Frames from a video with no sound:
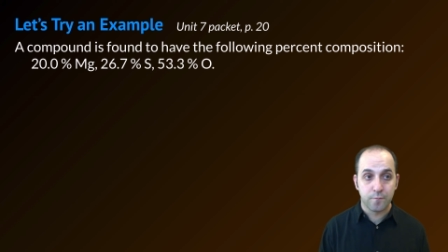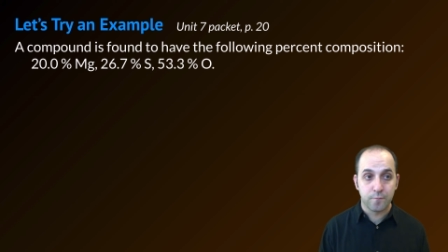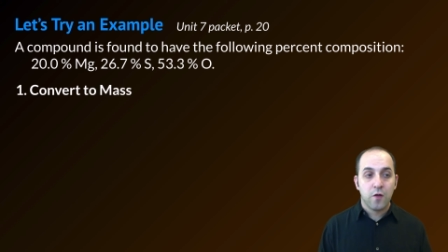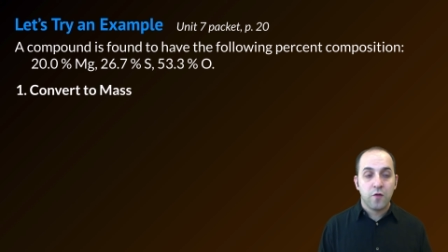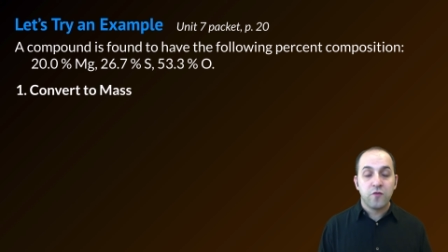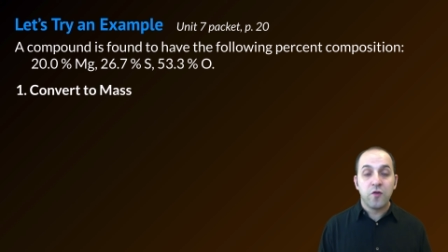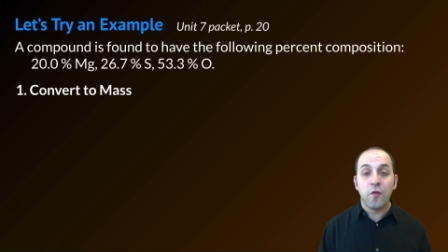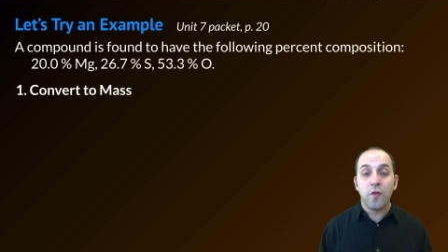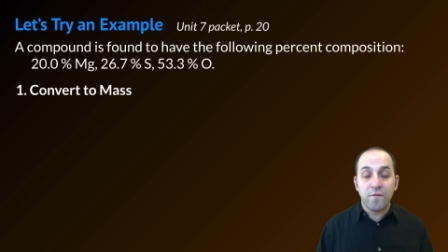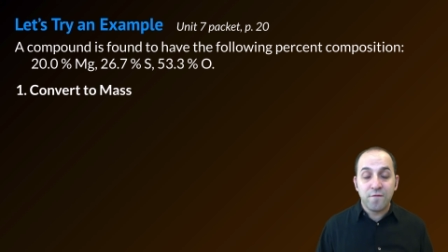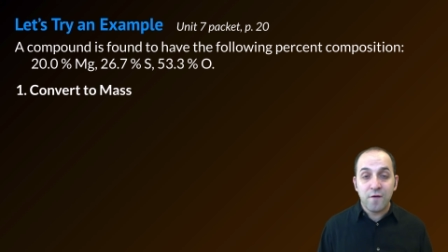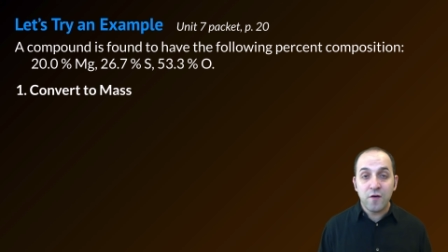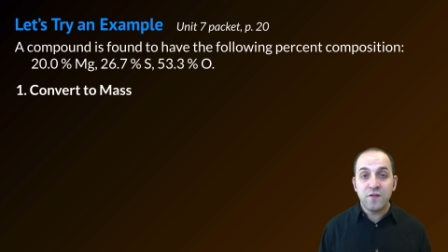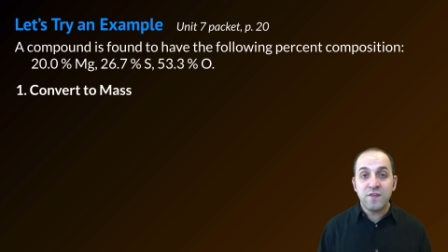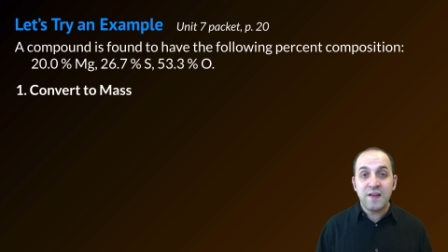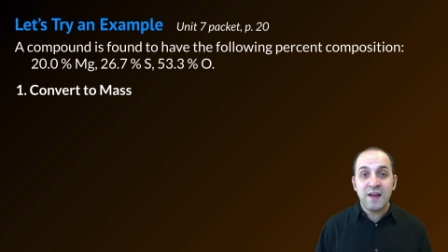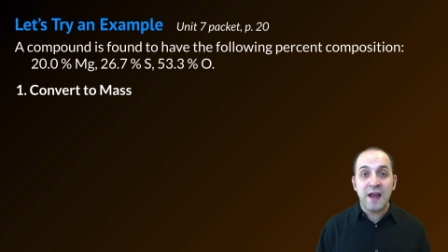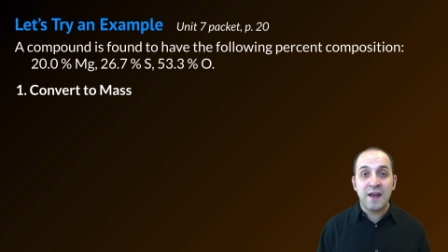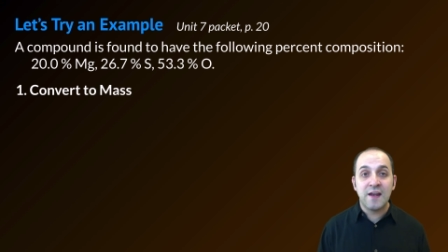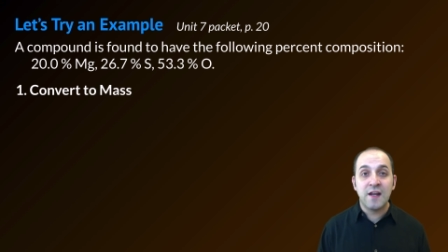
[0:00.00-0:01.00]
So the first
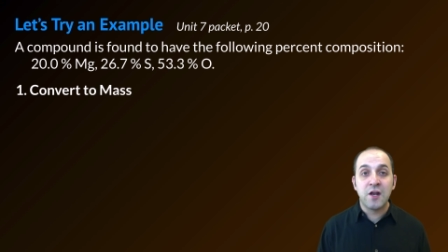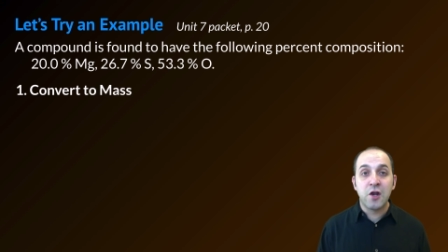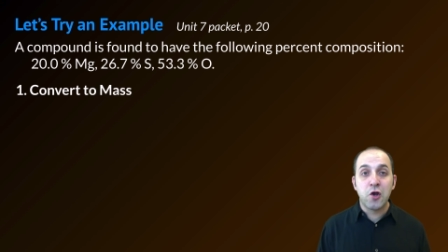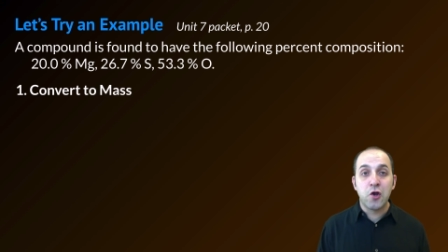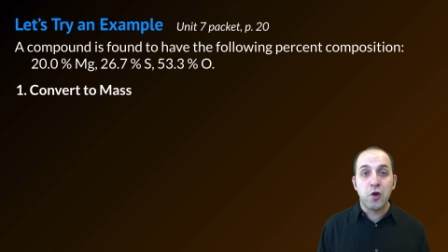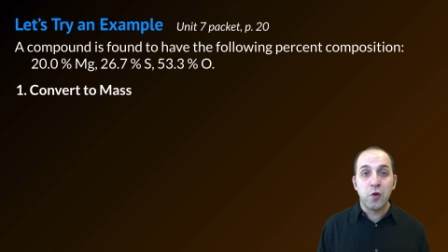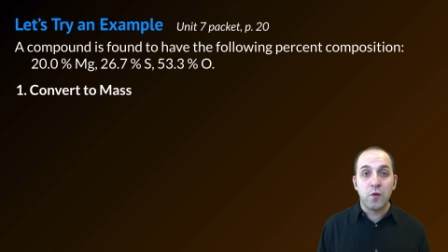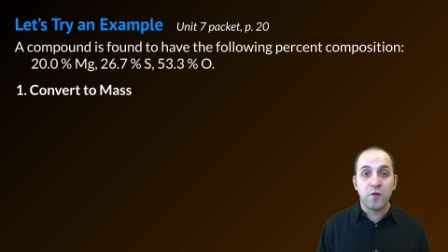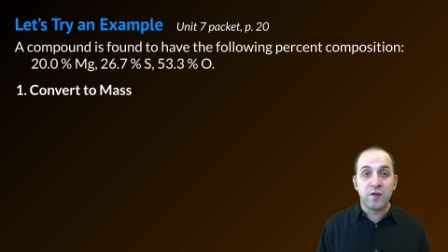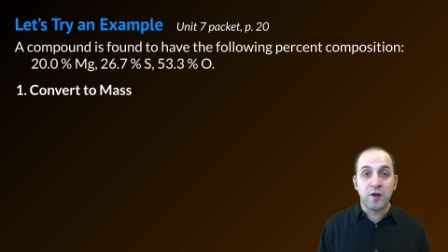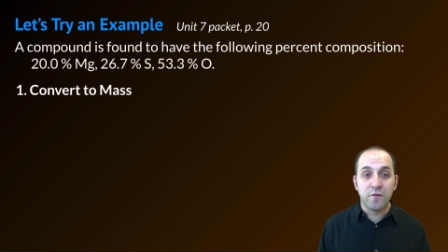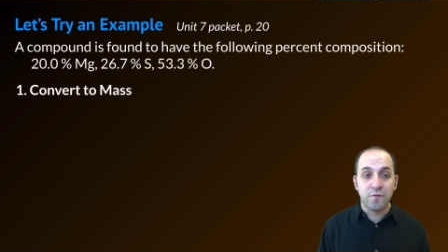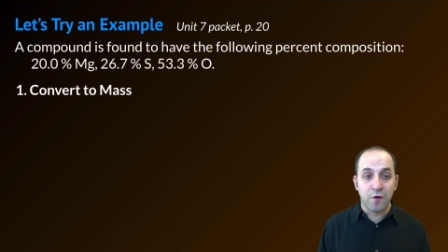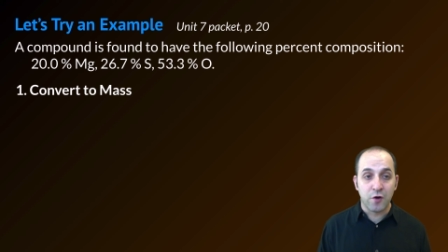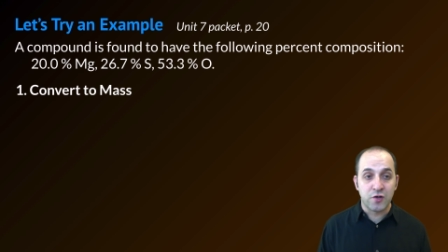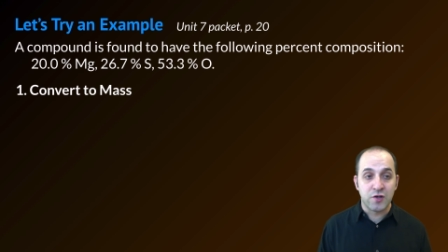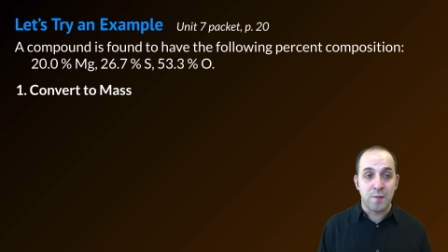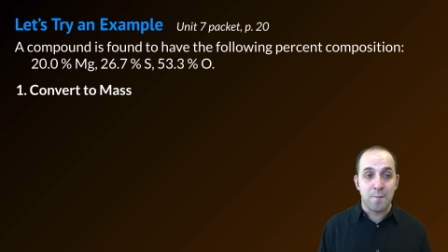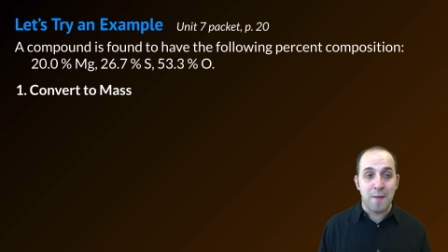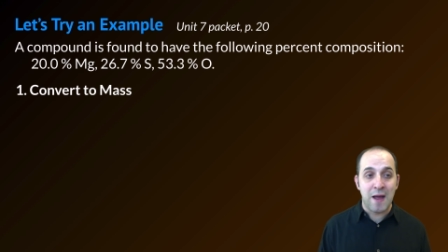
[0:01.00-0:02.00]
thing I need to do is
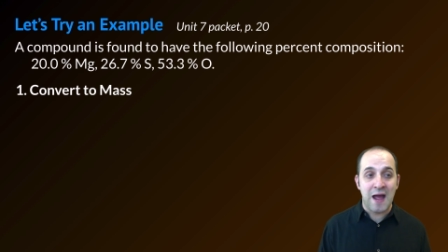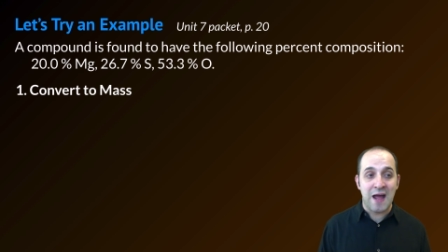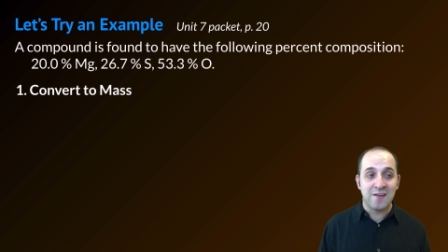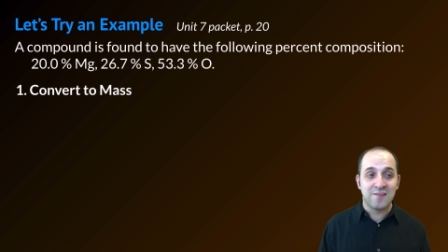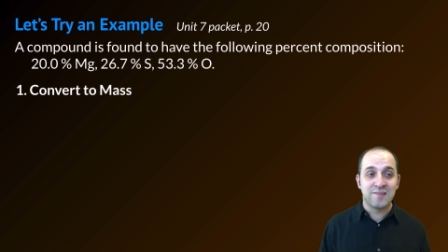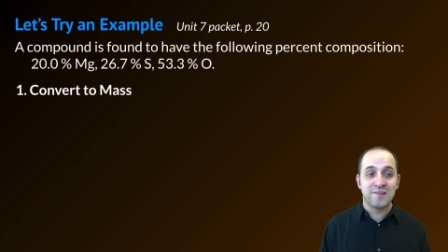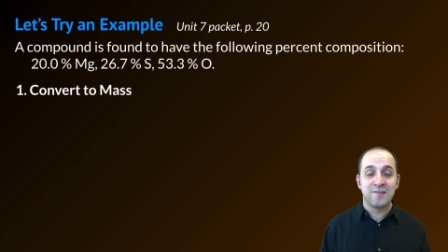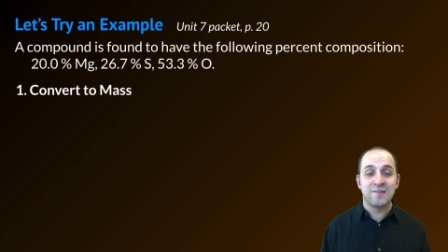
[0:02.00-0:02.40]
convert to mass.